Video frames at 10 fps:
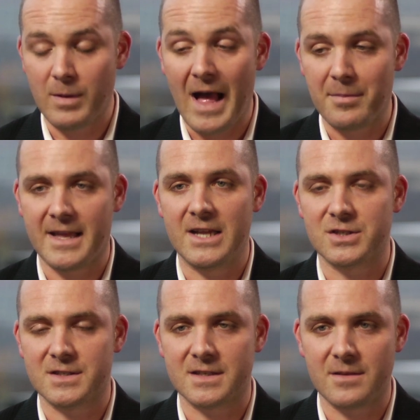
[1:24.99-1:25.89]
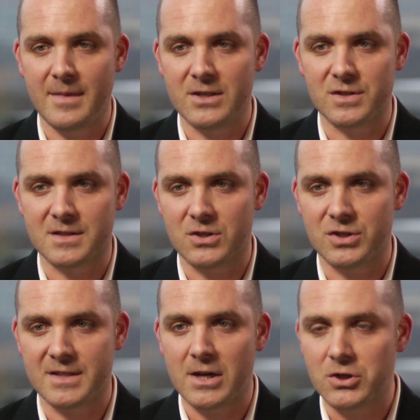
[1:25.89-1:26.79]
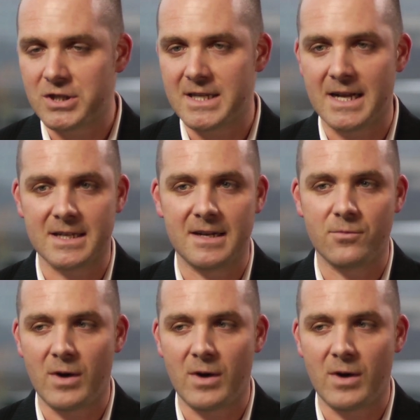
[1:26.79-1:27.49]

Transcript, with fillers: applications, as I mentioned, such as energy.gov,